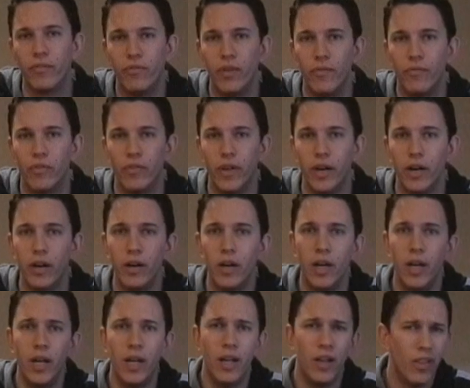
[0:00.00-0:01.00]
fit for there.
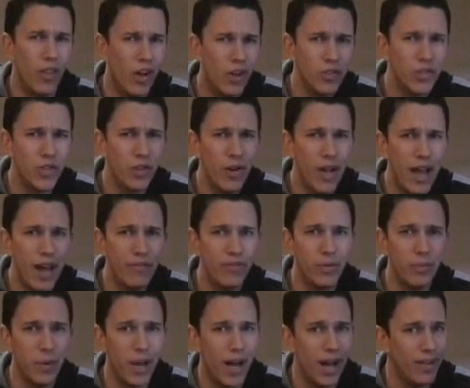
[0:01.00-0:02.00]
Also have
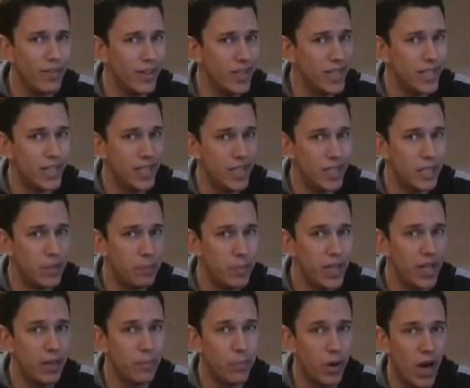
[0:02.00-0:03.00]
him listed as
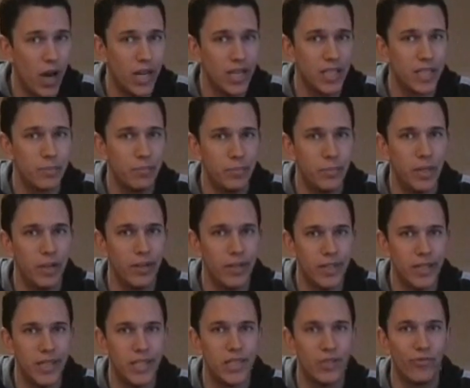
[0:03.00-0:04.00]
being
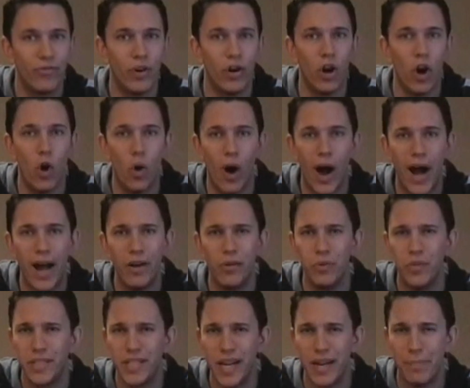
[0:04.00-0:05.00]
possibilities for Ohio
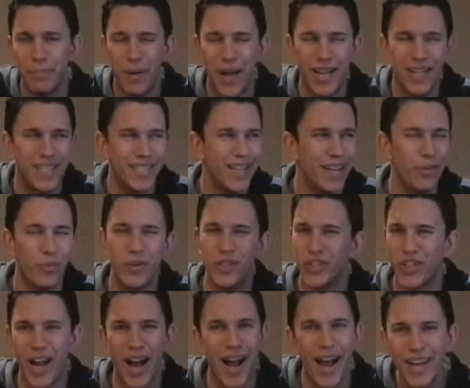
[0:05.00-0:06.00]
State and Penn State,
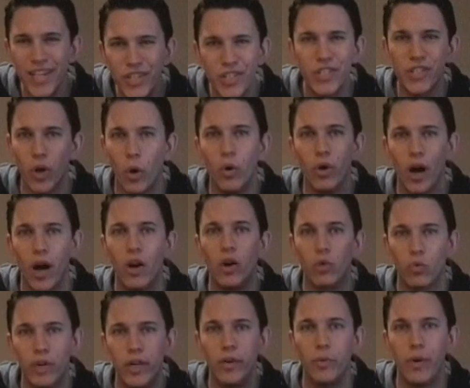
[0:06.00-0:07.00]
which I just don't
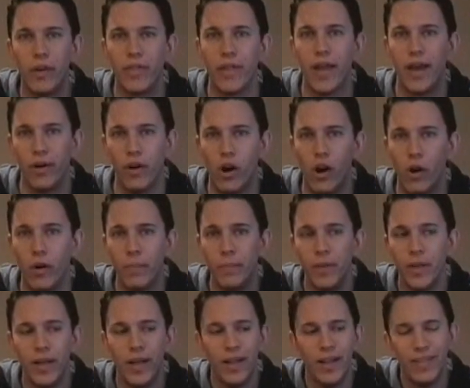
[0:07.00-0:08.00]
agree with at all.
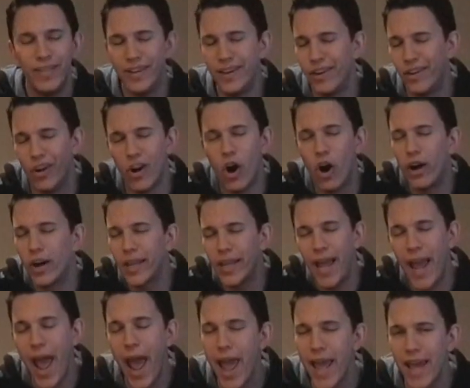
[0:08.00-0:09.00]
They're
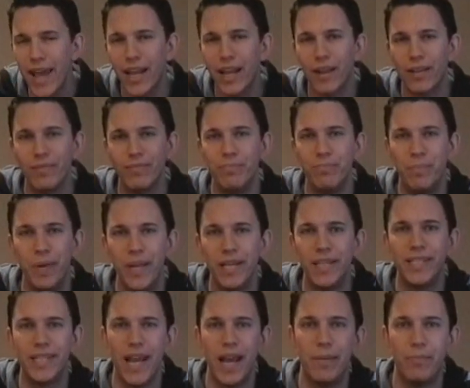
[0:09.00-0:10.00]
archaic
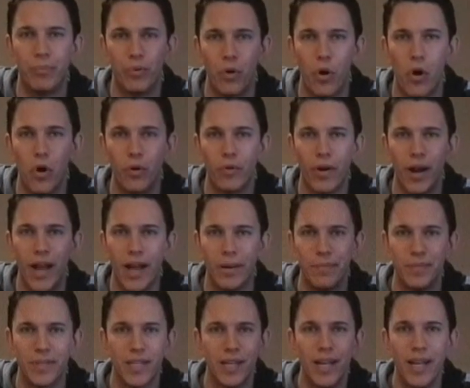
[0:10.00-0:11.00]
Big Ten
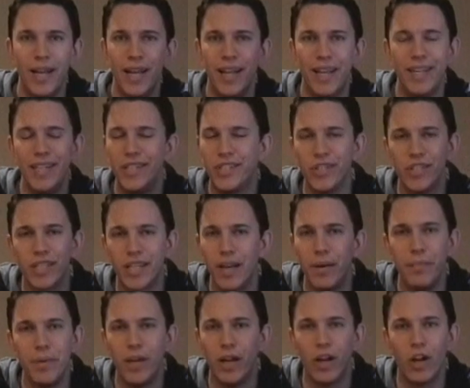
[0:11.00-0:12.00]
programs. He's just going
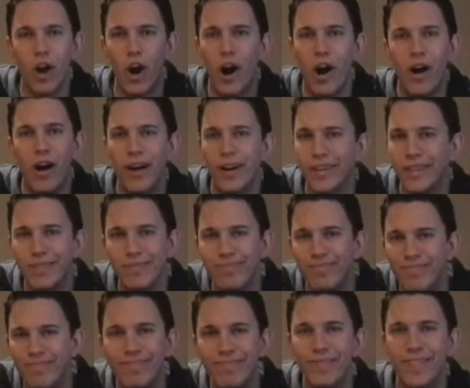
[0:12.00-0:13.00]
to be a cog
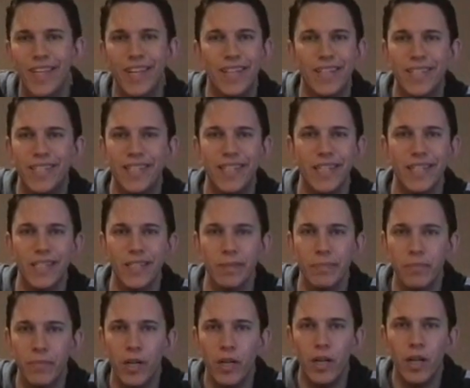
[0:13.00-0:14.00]
in a
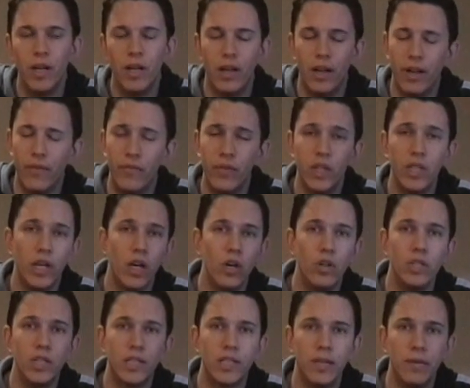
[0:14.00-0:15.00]
system. And if he
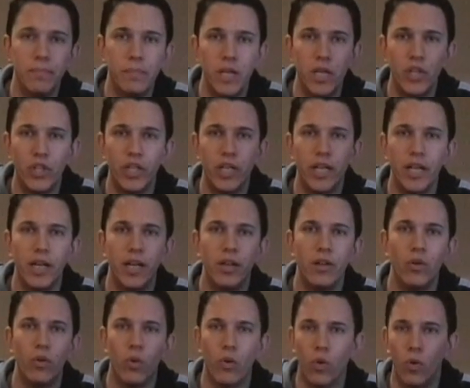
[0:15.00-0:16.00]
goes to
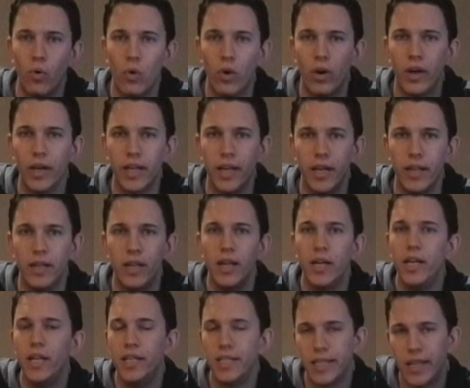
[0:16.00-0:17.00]
Michigan or Oregon,
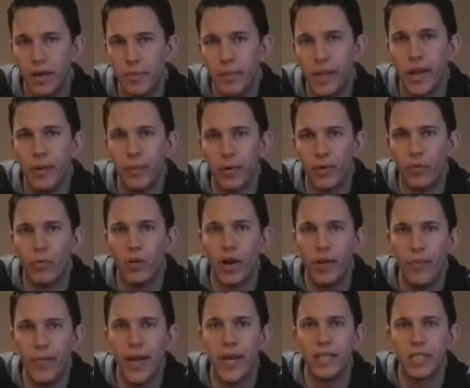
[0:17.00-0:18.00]
he's going to be able to
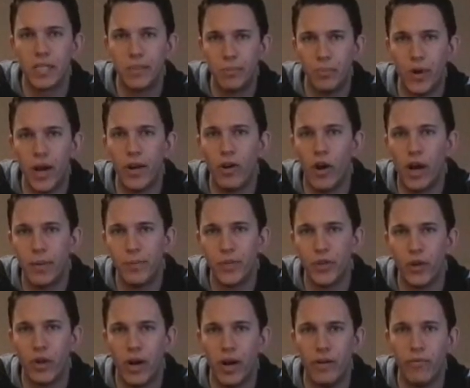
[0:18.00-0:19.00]
run that spread
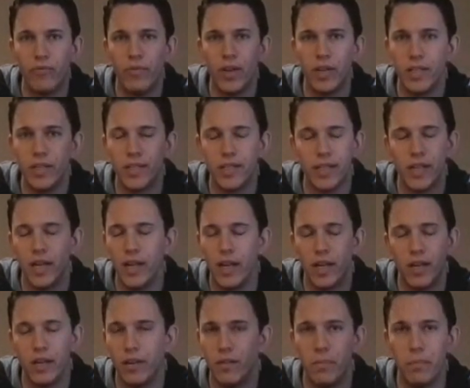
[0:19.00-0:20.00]
option offense
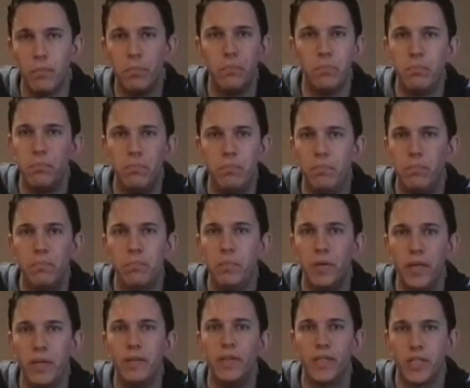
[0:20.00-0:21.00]
and
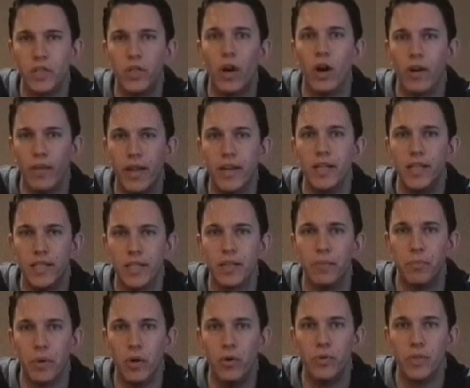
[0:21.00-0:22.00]
be the star that he's
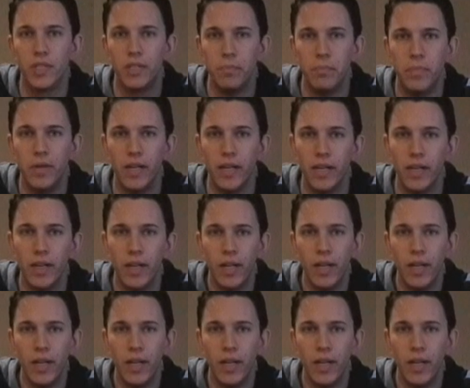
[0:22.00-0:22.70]
supposed to be.